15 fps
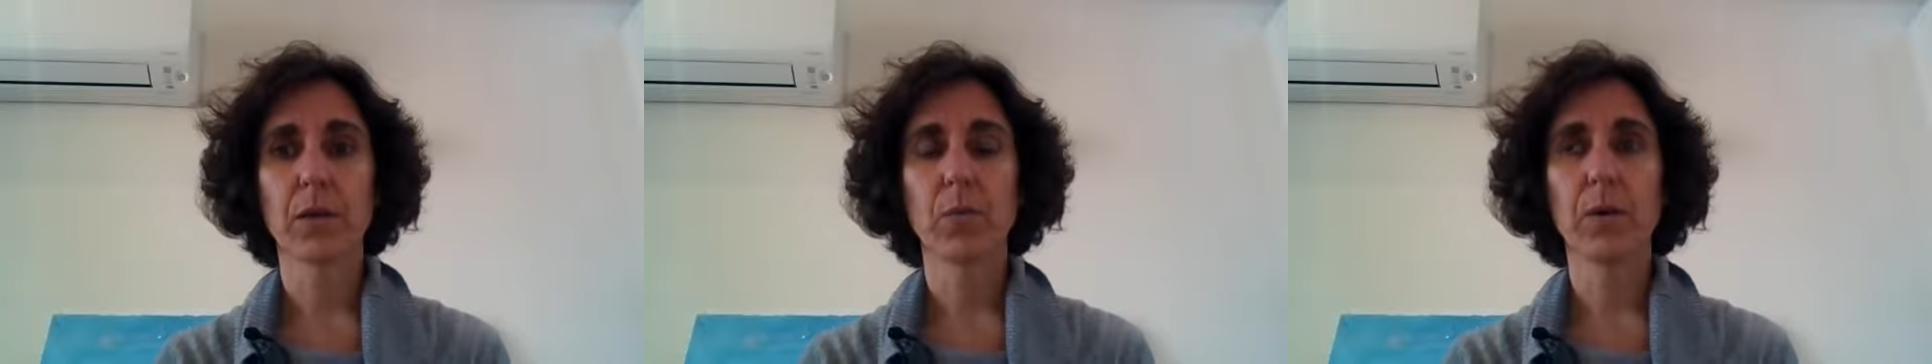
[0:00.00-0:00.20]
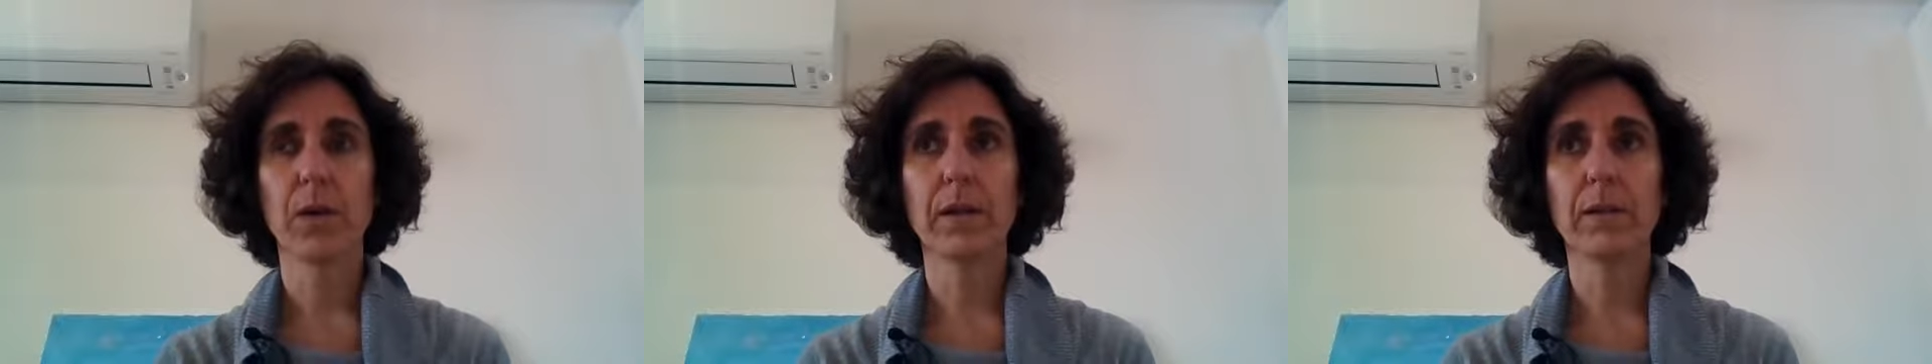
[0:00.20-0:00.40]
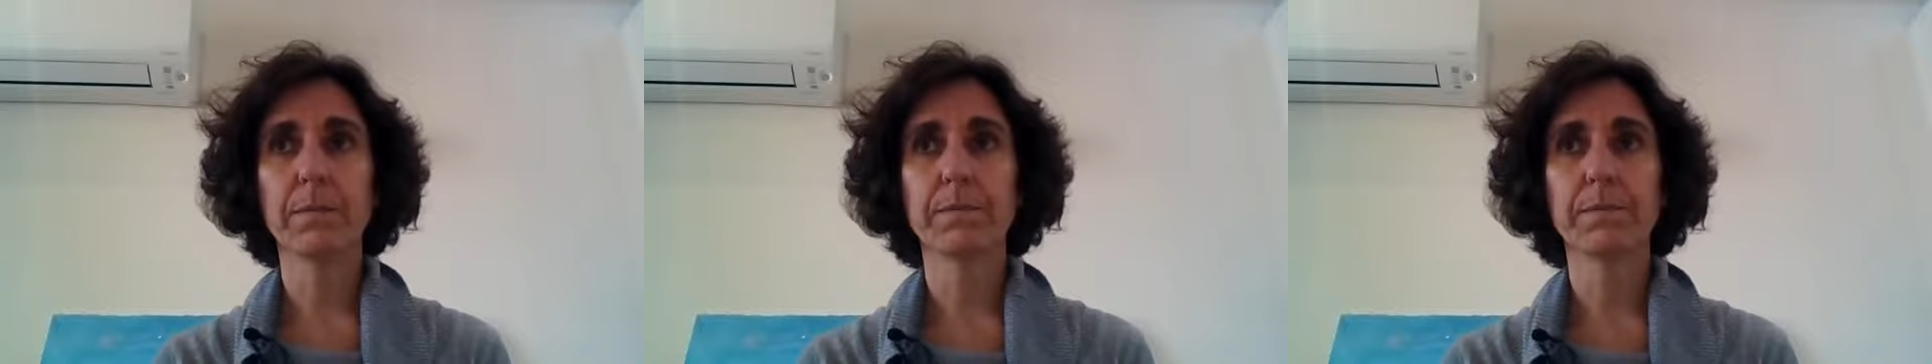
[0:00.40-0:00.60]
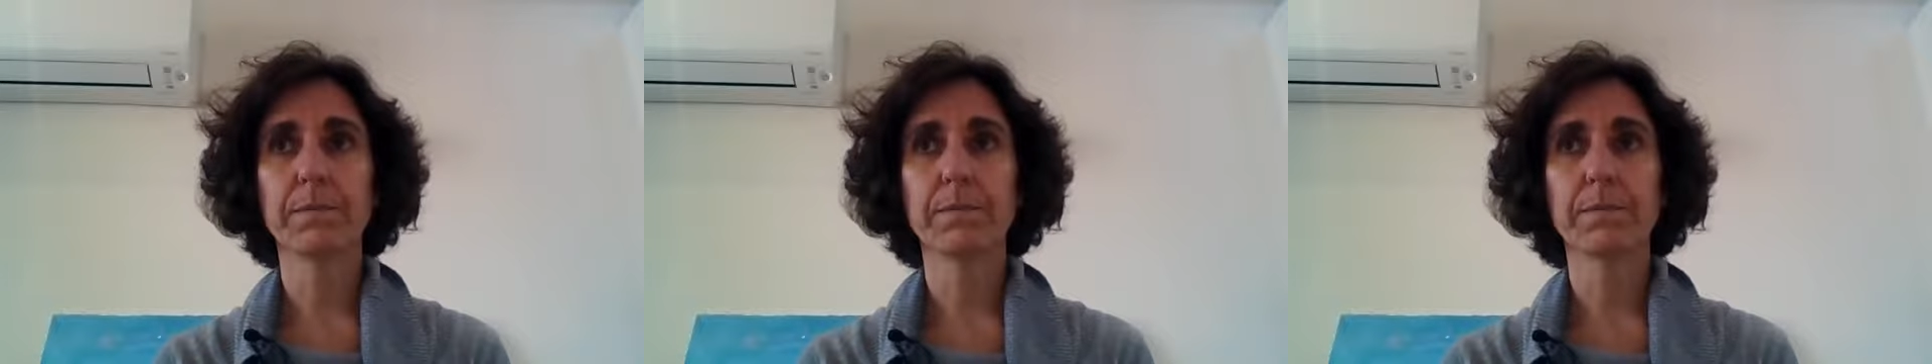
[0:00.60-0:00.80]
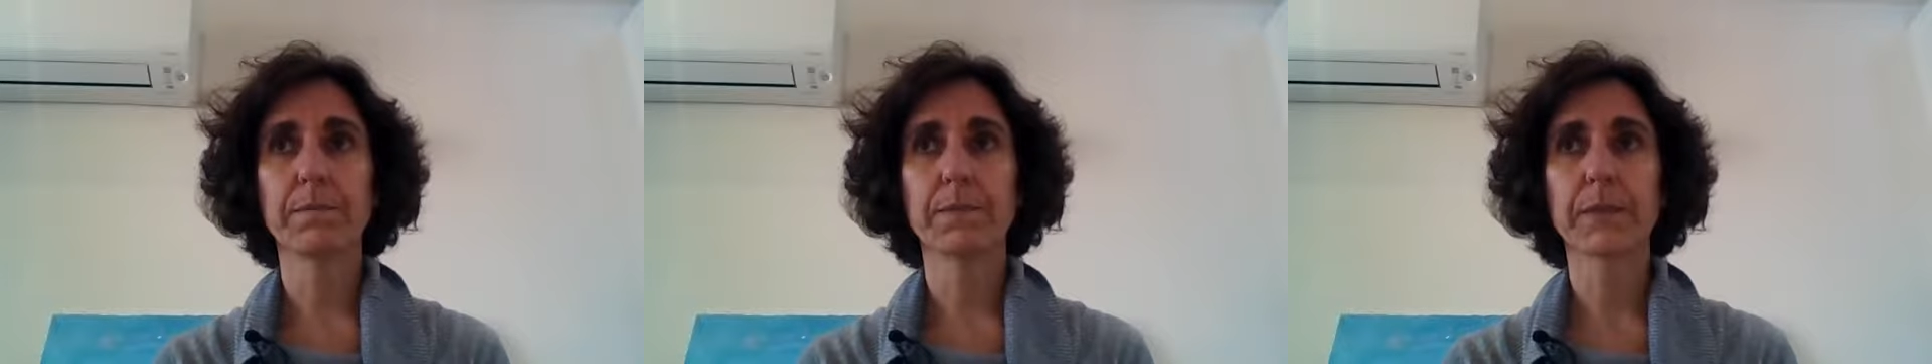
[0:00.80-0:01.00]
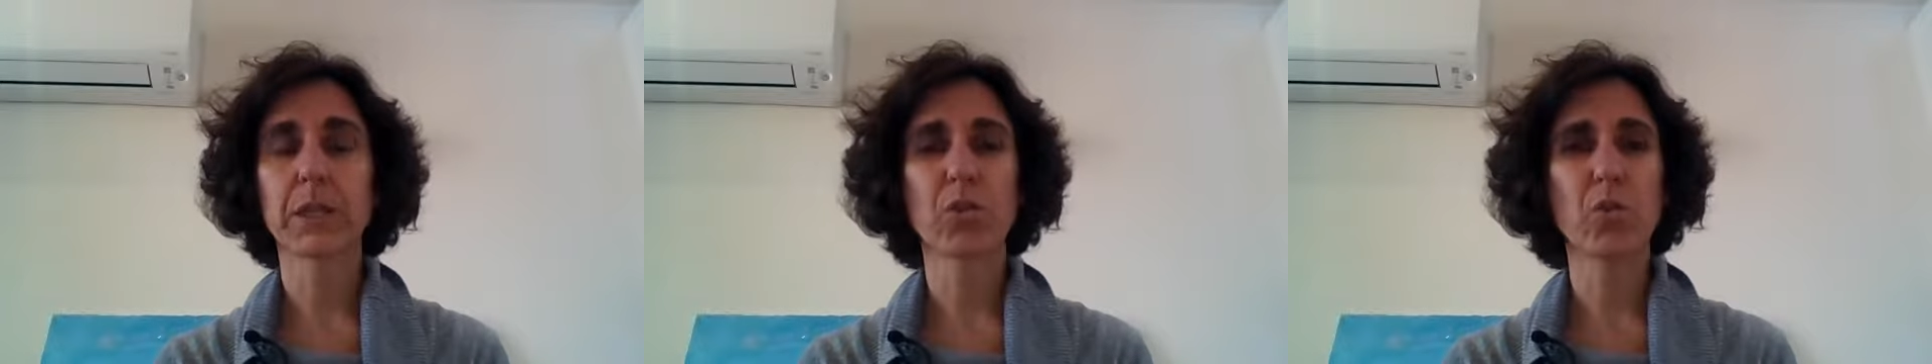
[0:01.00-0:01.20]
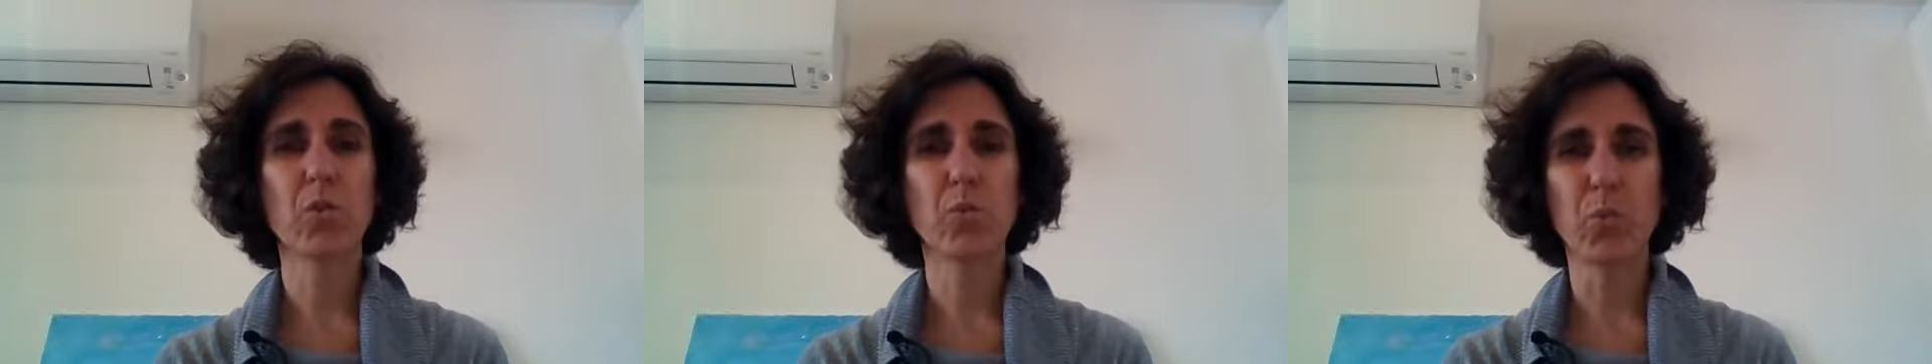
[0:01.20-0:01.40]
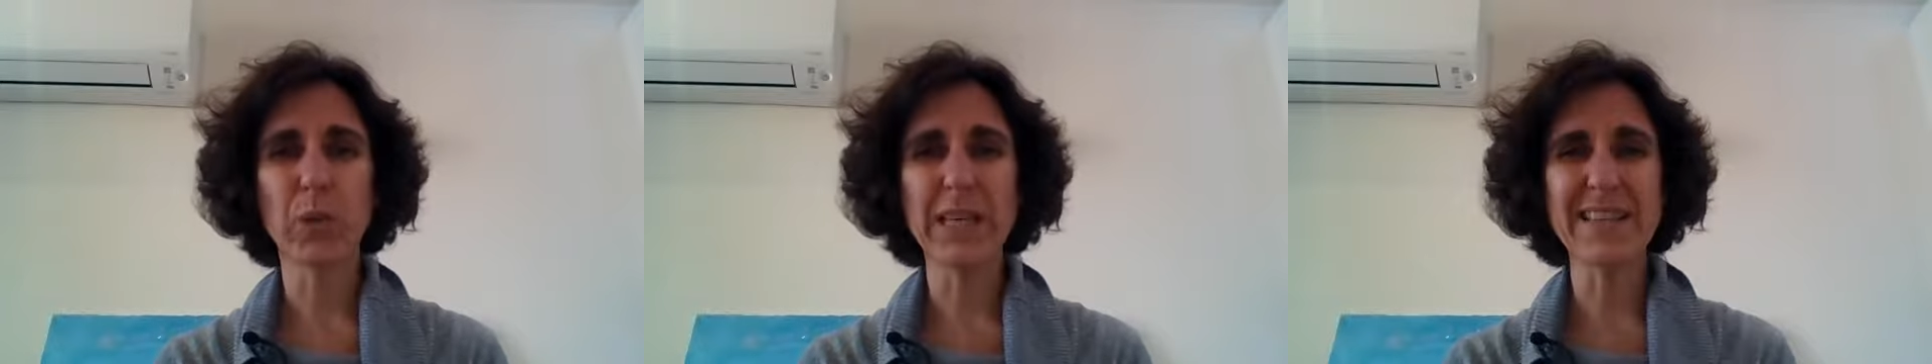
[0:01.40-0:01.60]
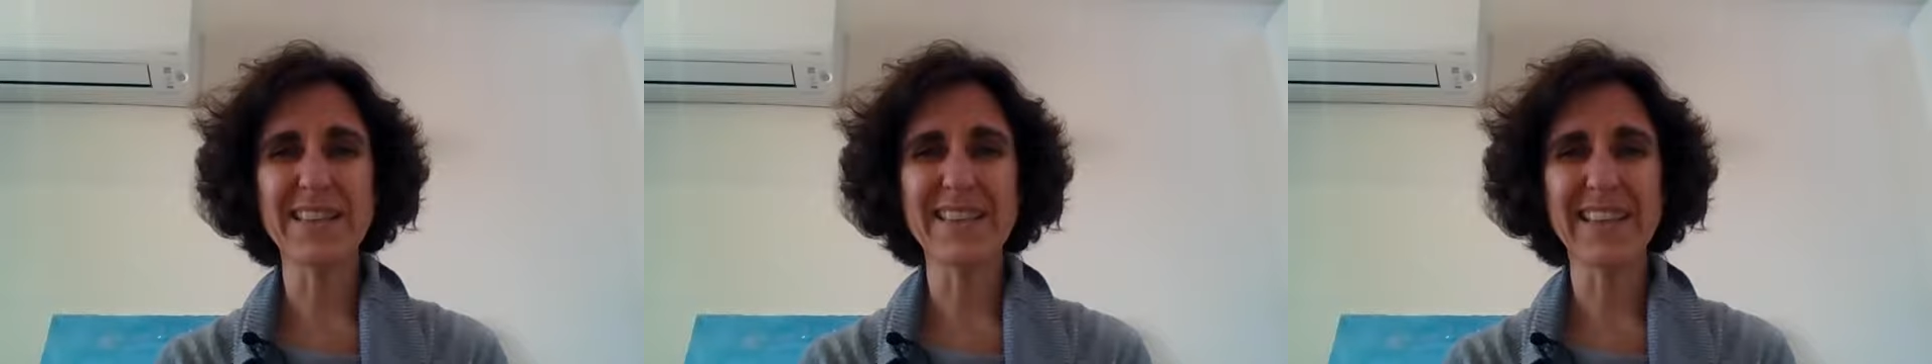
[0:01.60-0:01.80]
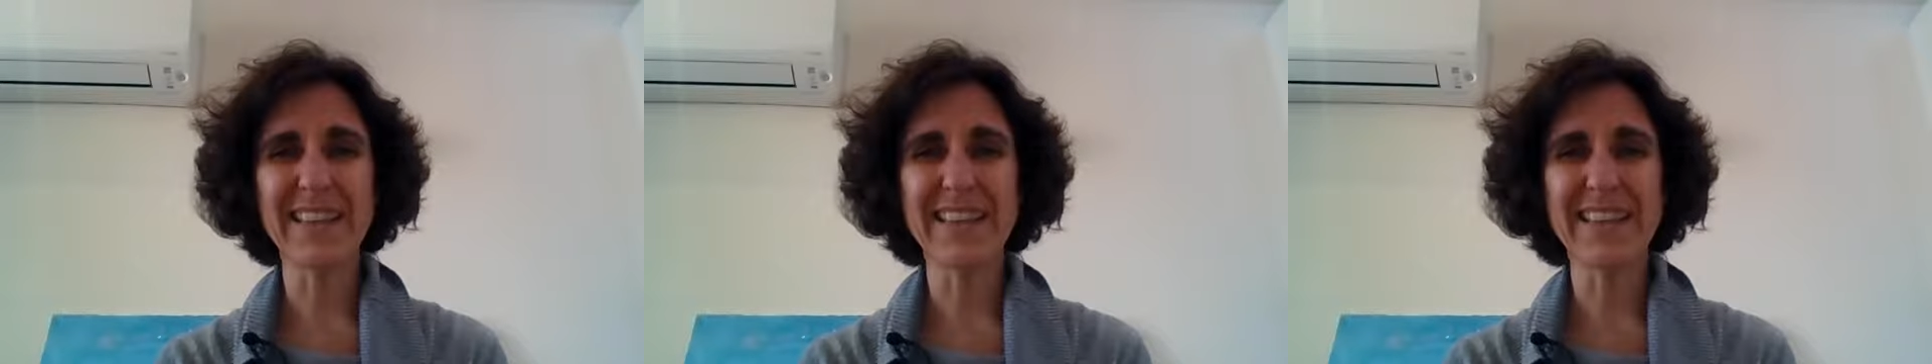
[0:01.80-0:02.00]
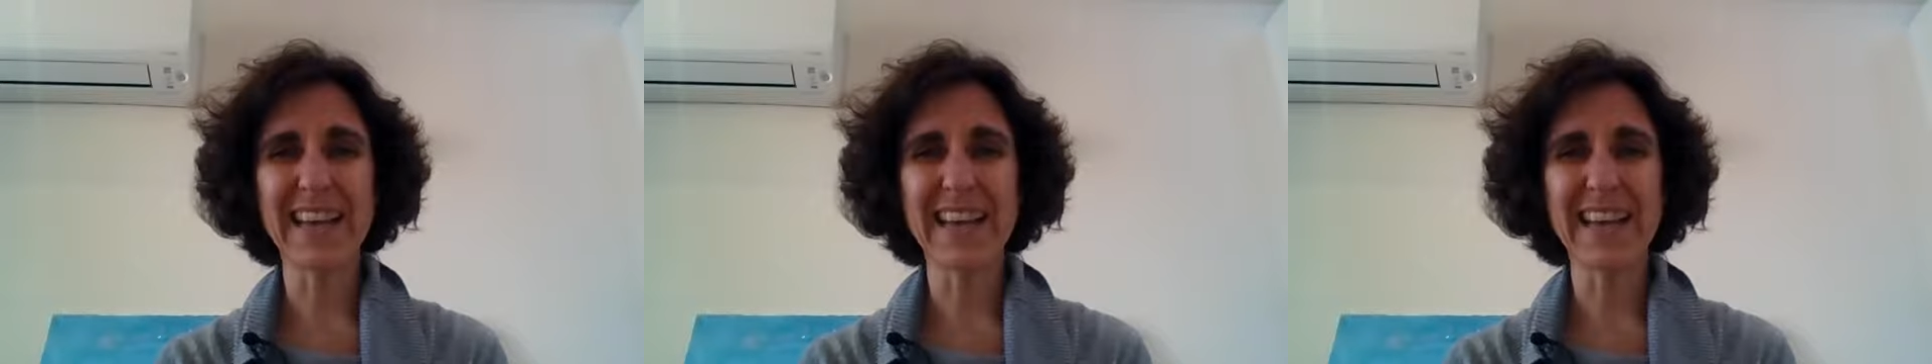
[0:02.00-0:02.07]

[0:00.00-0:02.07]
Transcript: Well, could we set